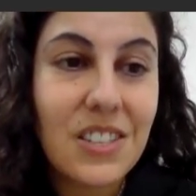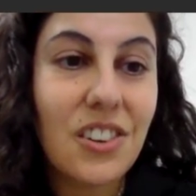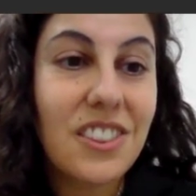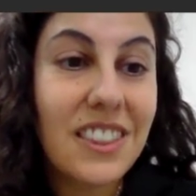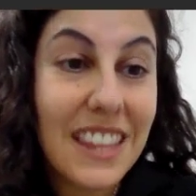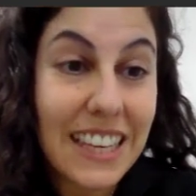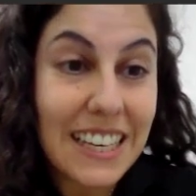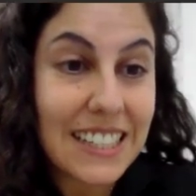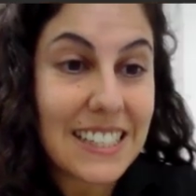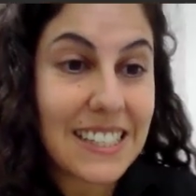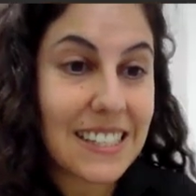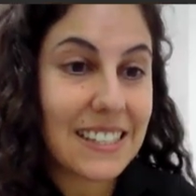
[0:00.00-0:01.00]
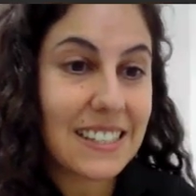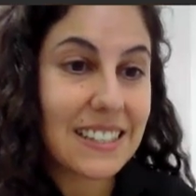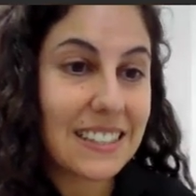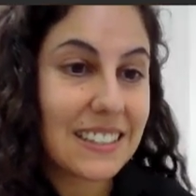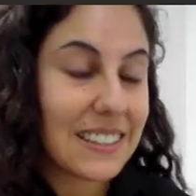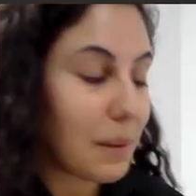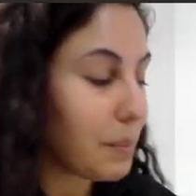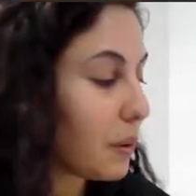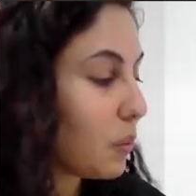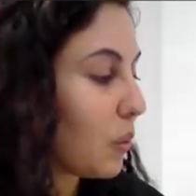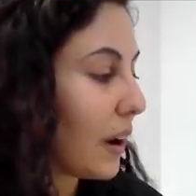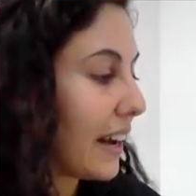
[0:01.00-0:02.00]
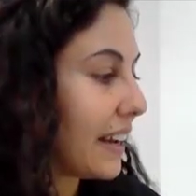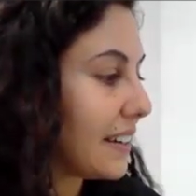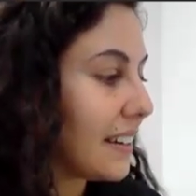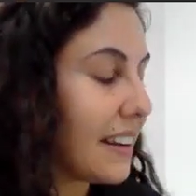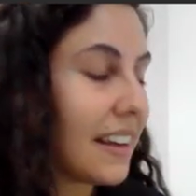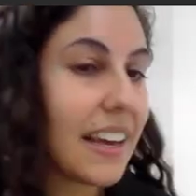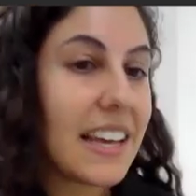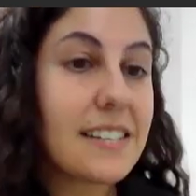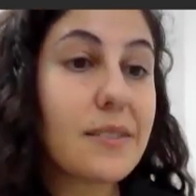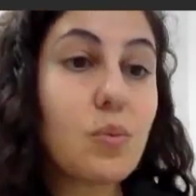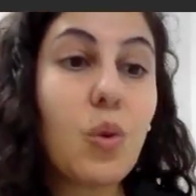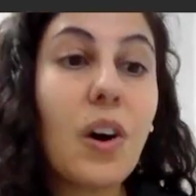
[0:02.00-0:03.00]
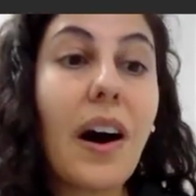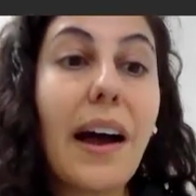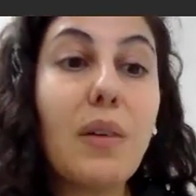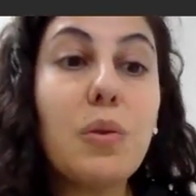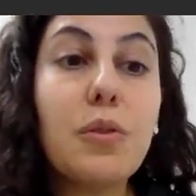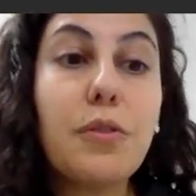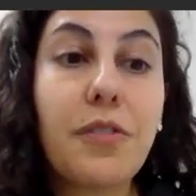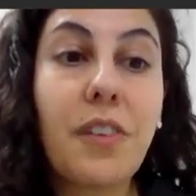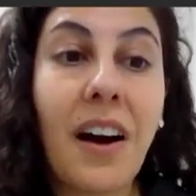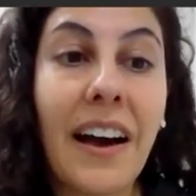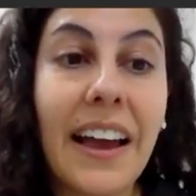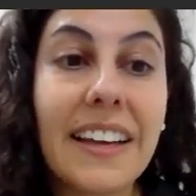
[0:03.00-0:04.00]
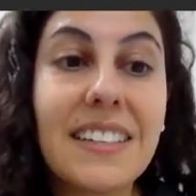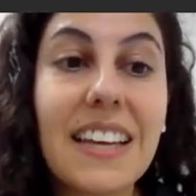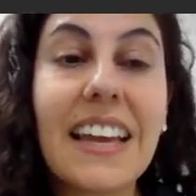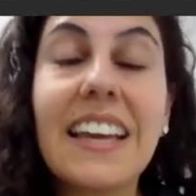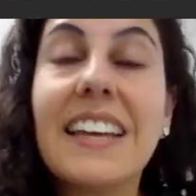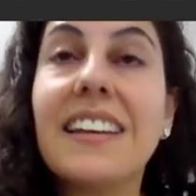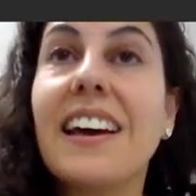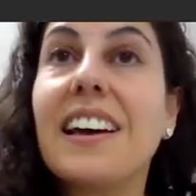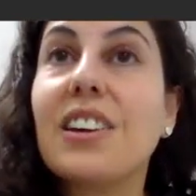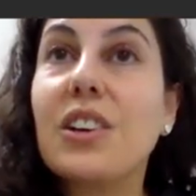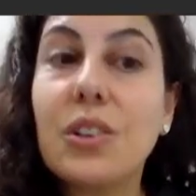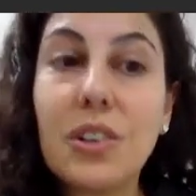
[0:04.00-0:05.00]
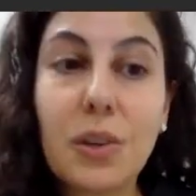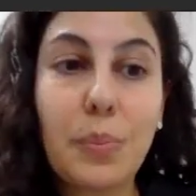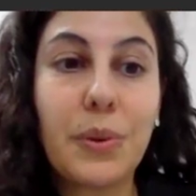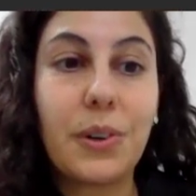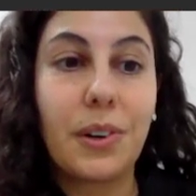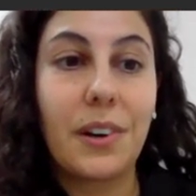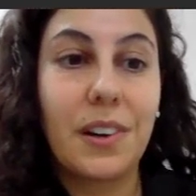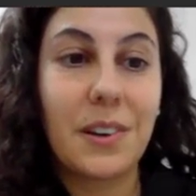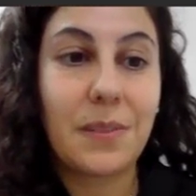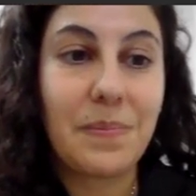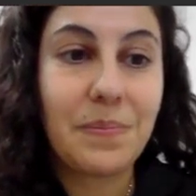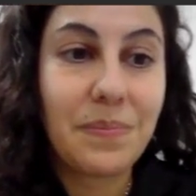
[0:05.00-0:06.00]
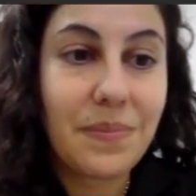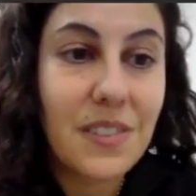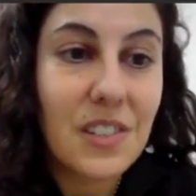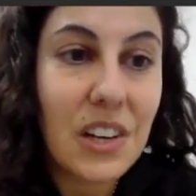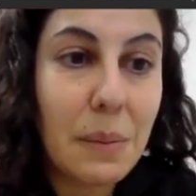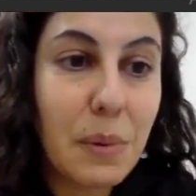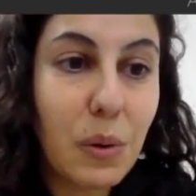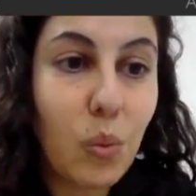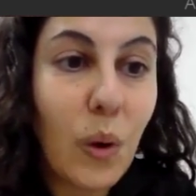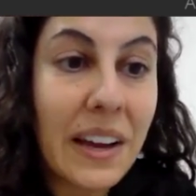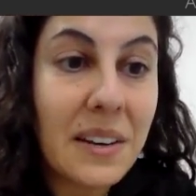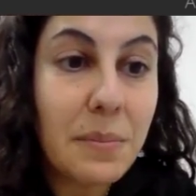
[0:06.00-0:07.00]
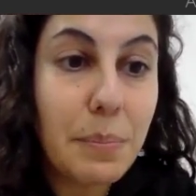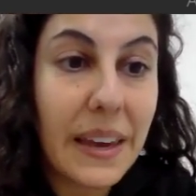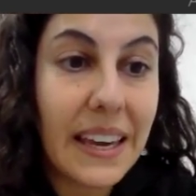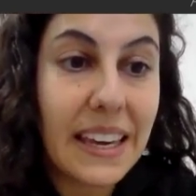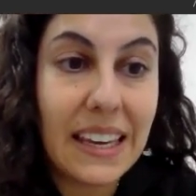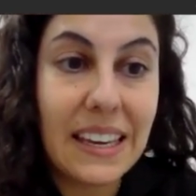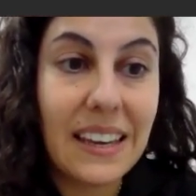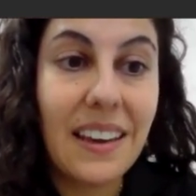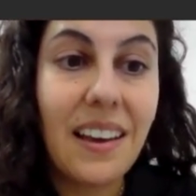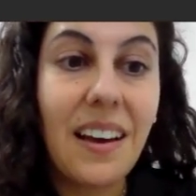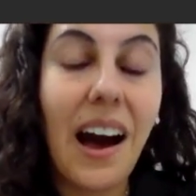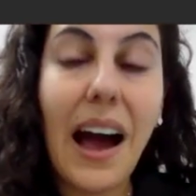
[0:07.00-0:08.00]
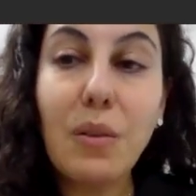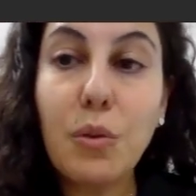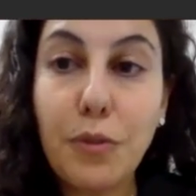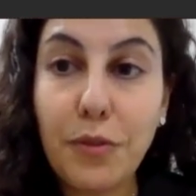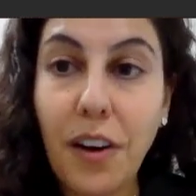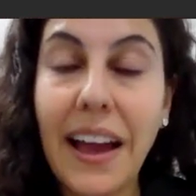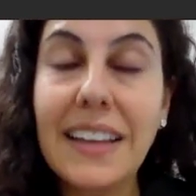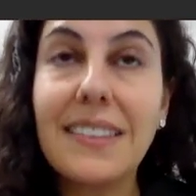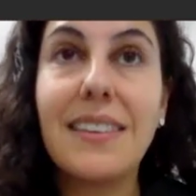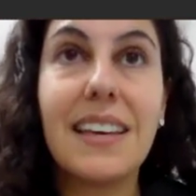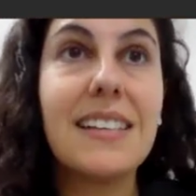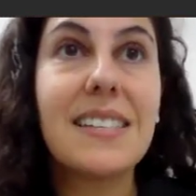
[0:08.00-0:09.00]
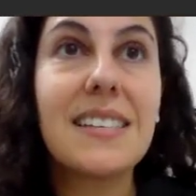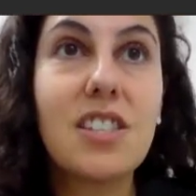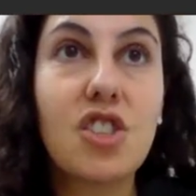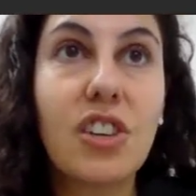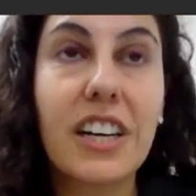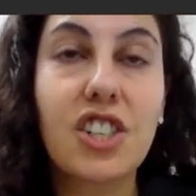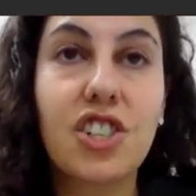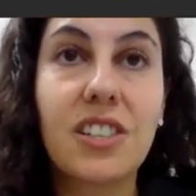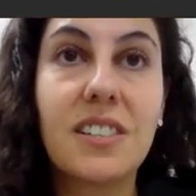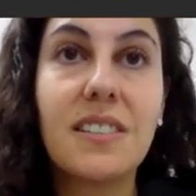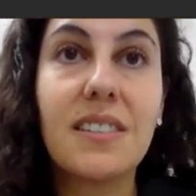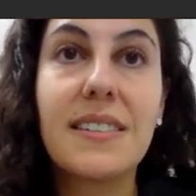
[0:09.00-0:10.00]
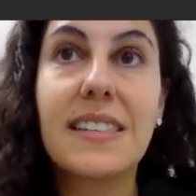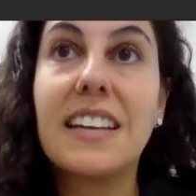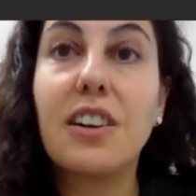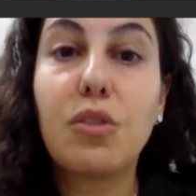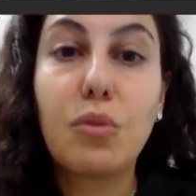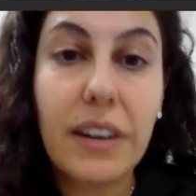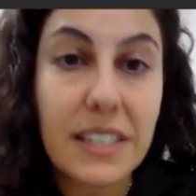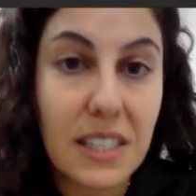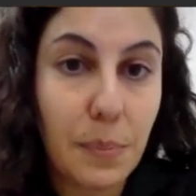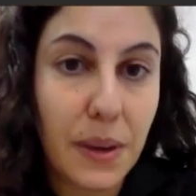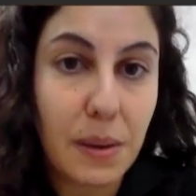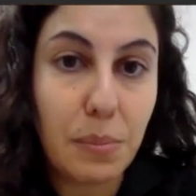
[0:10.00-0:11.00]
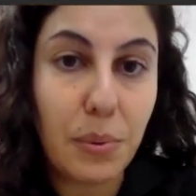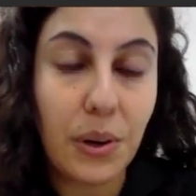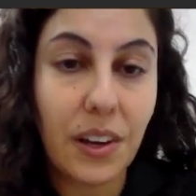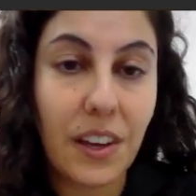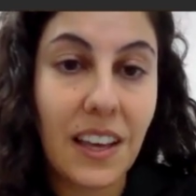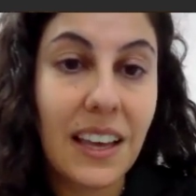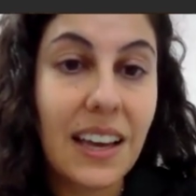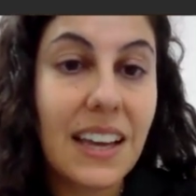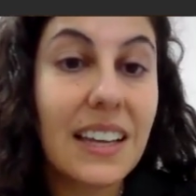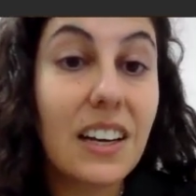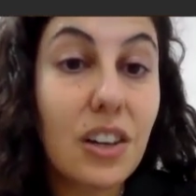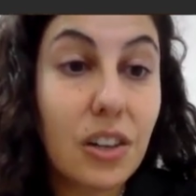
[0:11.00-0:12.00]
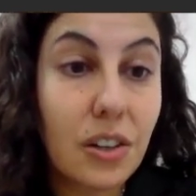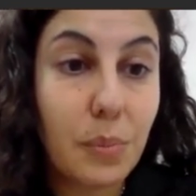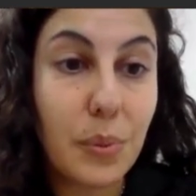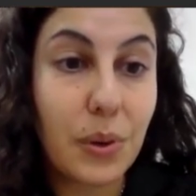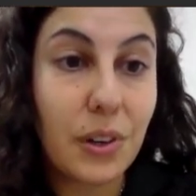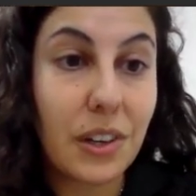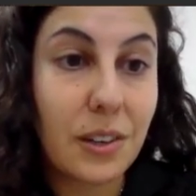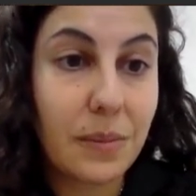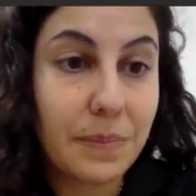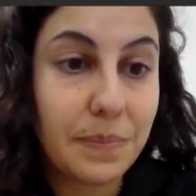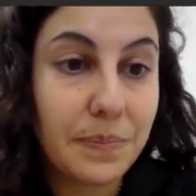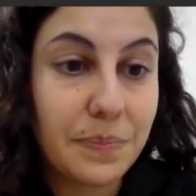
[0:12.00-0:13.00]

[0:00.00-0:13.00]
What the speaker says: So this, number 1, is what I will find in a cookbook. So number 1B, I will find these instructions in a recipe book, in a cookbook.